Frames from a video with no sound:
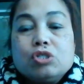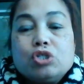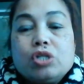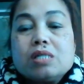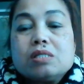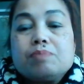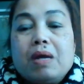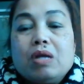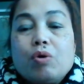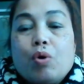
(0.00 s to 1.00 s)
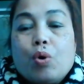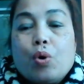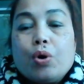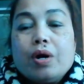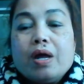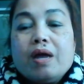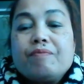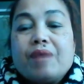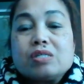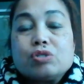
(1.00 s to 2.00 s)
chest pain or a
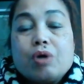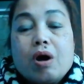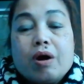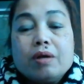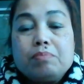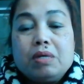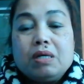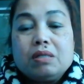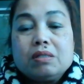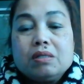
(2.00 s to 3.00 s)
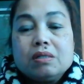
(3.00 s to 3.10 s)
faster heartbeat,